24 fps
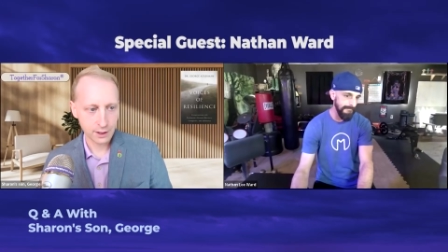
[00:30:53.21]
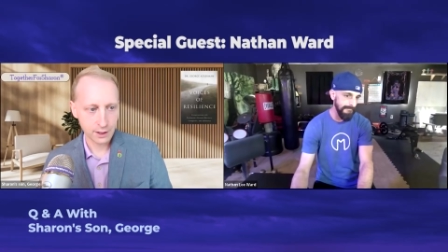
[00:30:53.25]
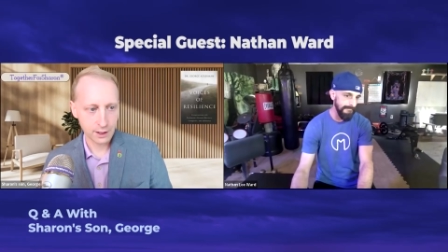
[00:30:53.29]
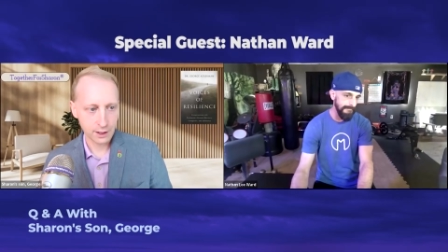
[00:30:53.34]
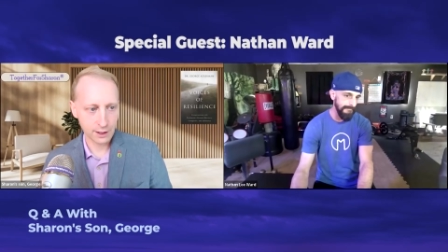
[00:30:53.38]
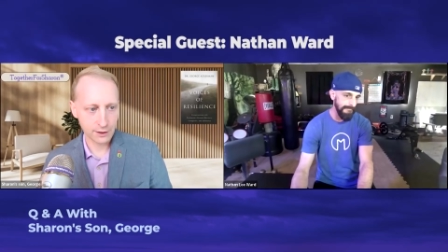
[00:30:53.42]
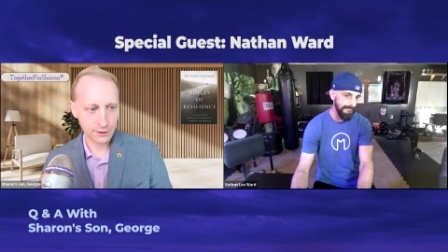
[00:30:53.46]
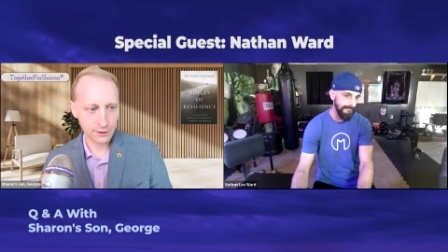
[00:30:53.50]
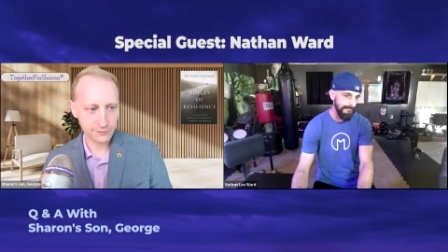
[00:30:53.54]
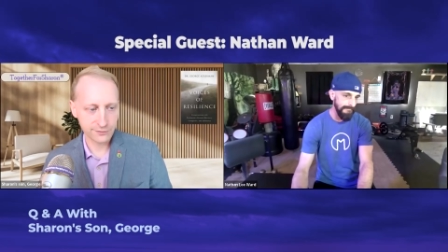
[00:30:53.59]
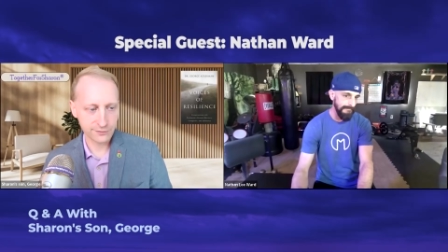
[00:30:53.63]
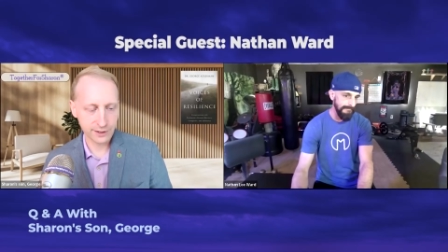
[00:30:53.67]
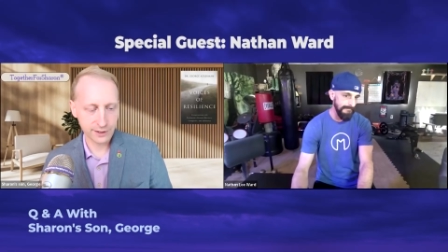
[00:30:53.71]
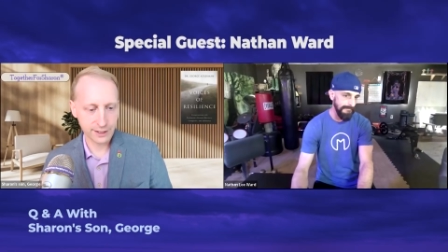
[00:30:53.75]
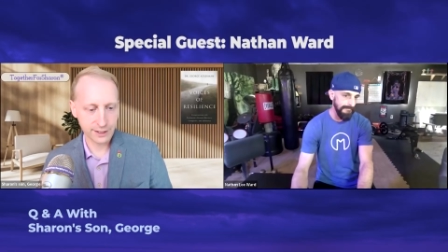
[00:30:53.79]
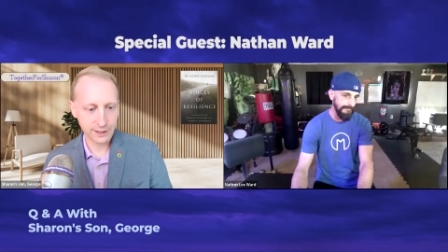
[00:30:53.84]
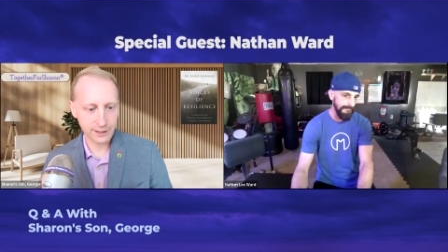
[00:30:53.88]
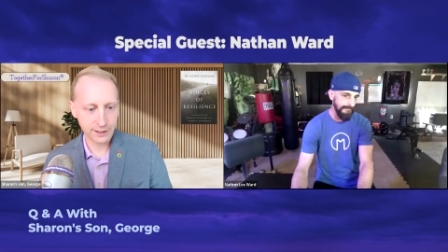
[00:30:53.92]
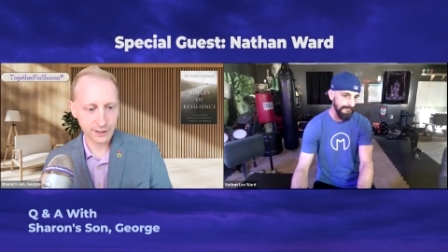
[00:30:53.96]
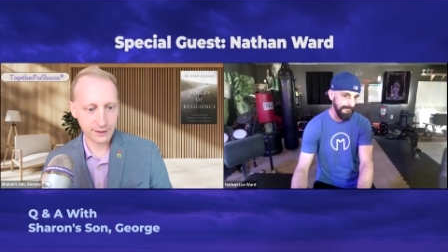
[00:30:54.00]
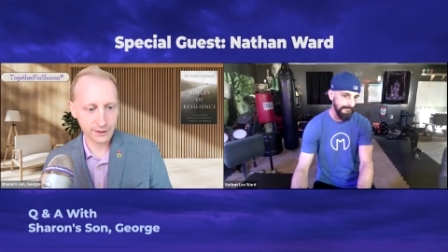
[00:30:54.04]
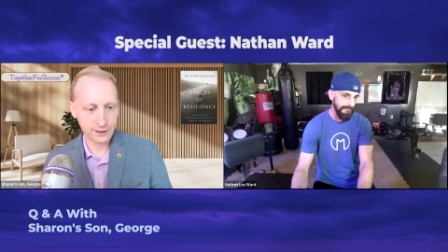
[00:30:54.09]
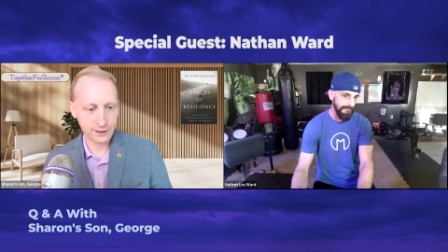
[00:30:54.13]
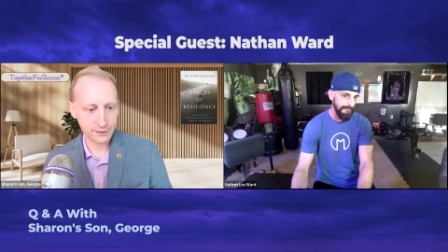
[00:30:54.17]
I don't know if you had
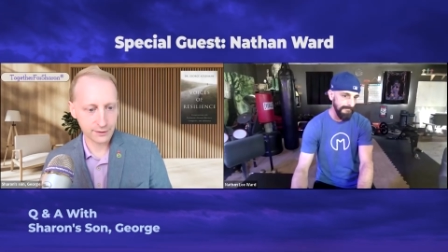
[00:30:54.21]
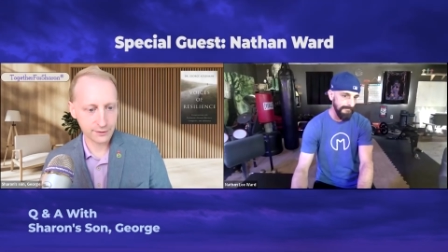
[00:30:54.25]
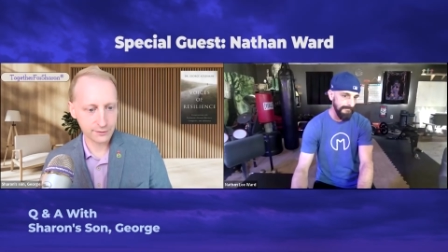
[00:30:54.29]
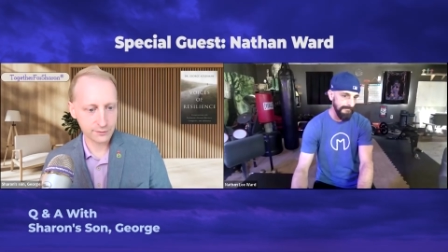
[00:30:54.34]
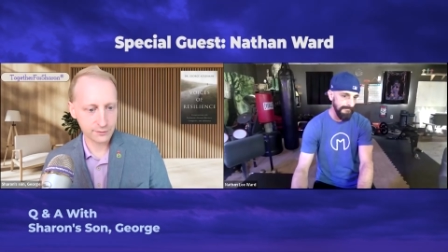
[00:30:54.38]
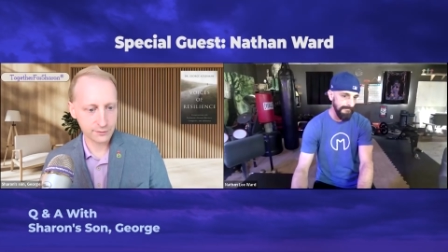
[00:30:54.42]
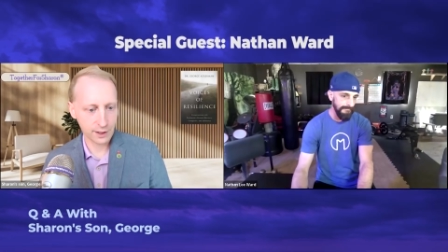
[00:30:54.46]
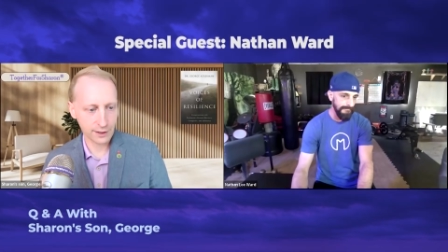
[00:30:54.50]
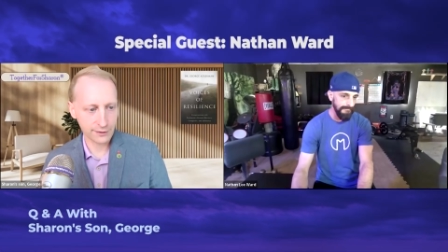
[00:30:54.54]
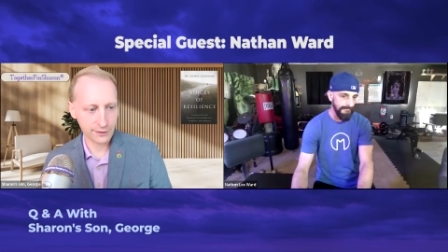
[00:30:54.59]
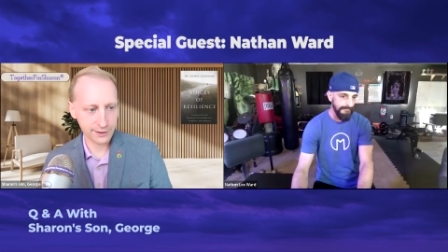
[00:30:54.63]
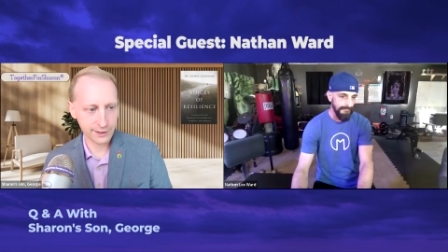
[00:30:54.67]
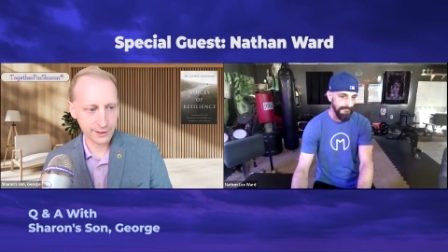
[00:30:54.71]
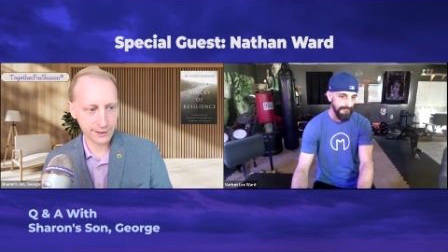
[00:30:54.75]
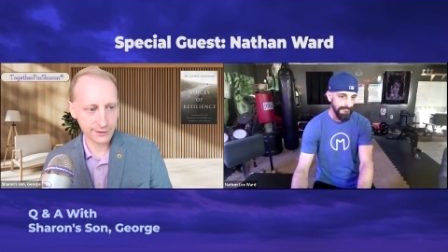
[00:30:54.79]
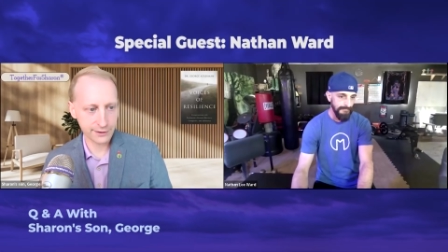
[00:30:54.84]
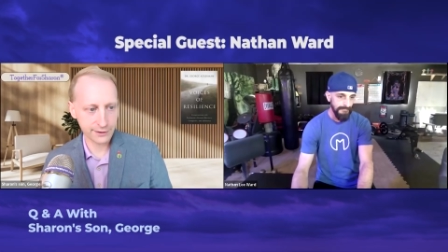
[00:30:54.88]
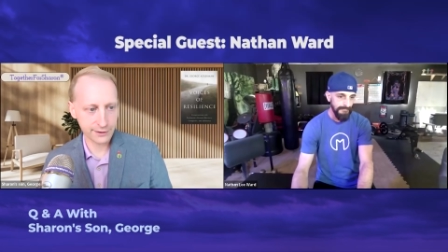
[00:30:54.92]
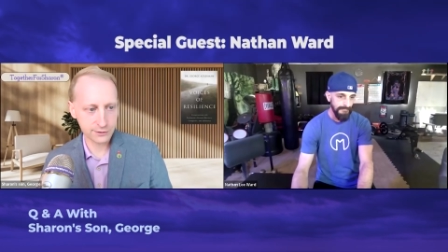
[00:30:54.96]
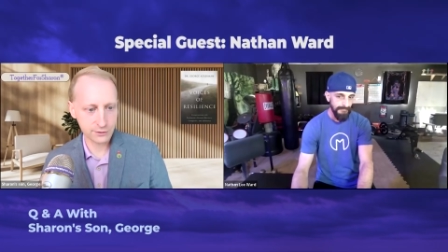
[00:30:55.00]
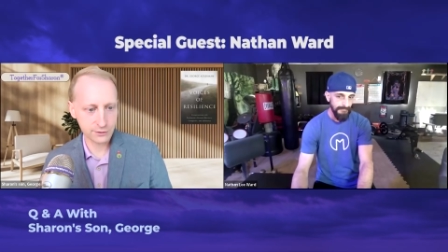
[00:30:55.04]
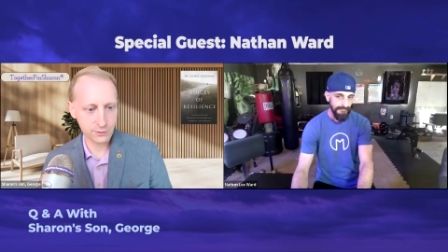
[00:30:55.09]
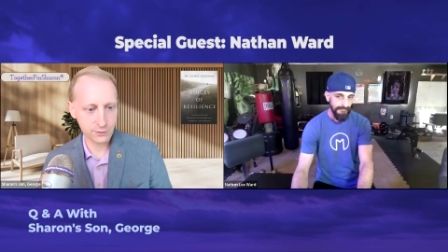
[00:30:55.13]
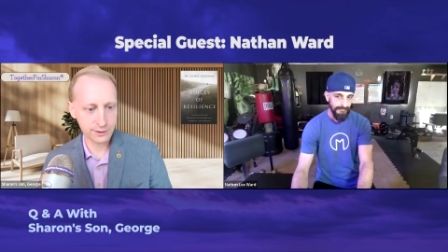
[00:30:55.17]
any other
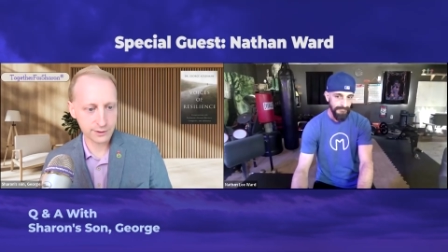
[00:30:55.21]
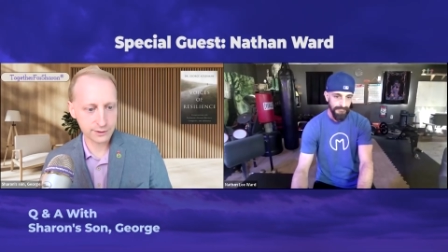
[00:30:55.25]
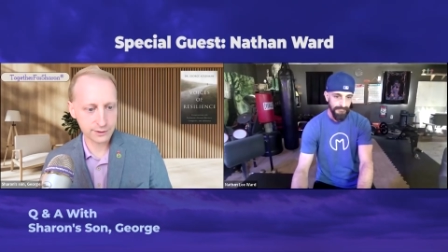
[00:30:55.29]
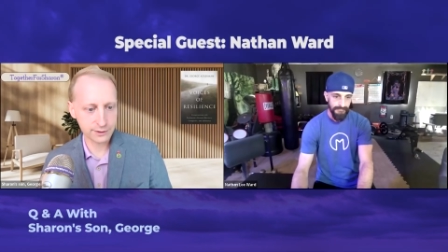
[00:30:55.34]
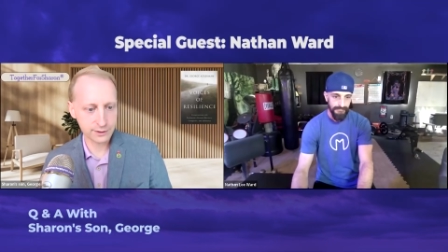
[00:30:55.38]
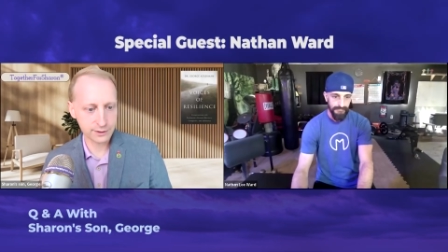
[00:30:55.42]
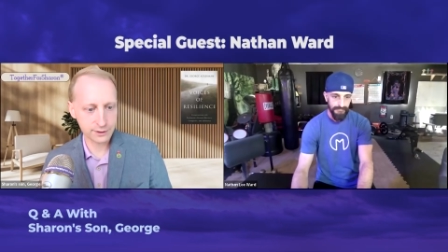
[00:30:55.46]
areas you wanted